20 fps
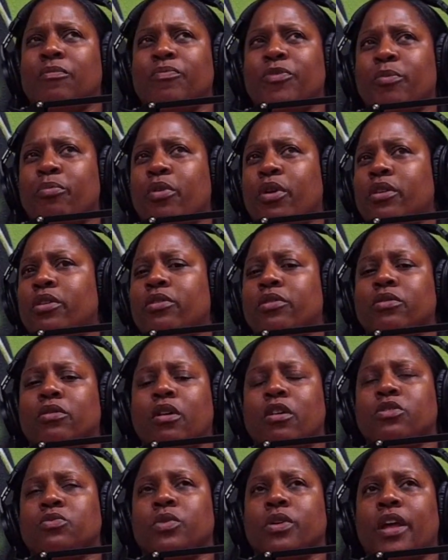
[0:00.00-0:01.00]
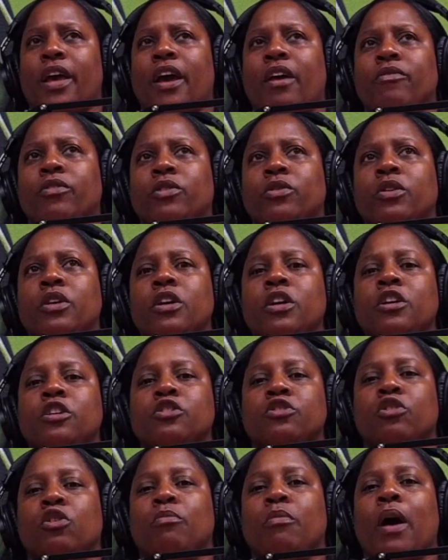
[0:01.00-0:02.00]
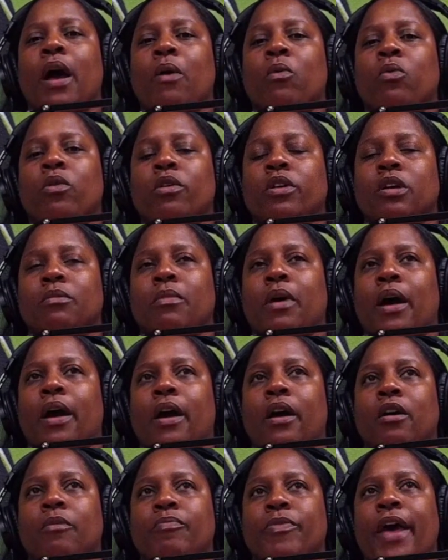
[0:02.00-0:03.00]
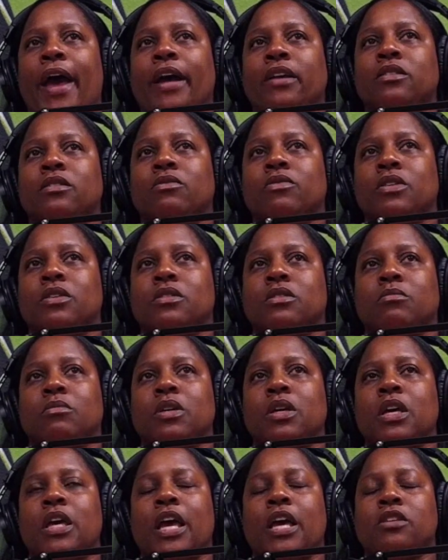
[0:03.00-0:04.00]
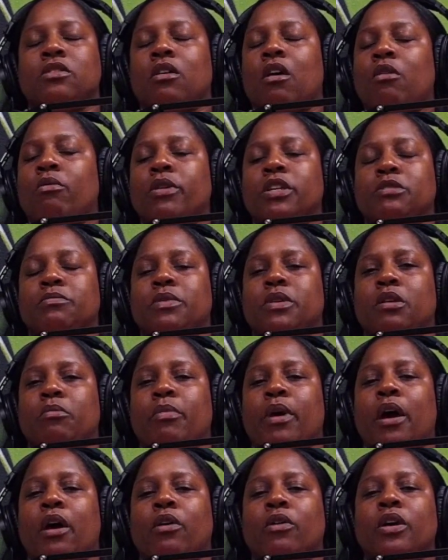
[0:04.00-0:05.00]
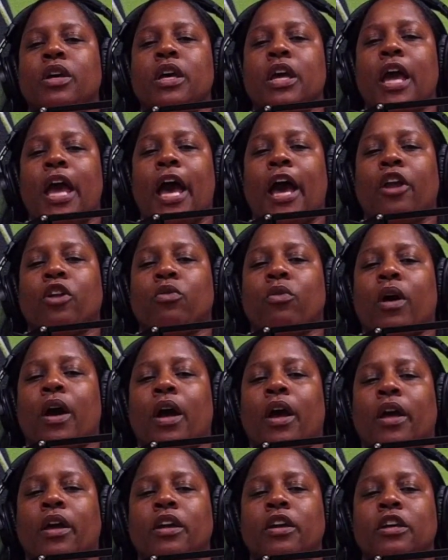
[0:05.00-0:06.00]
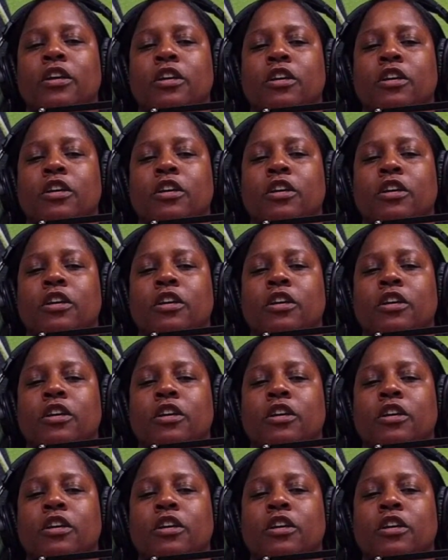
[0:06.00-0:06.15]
the predator laws, what have you. So my work and my activism has always been about how do I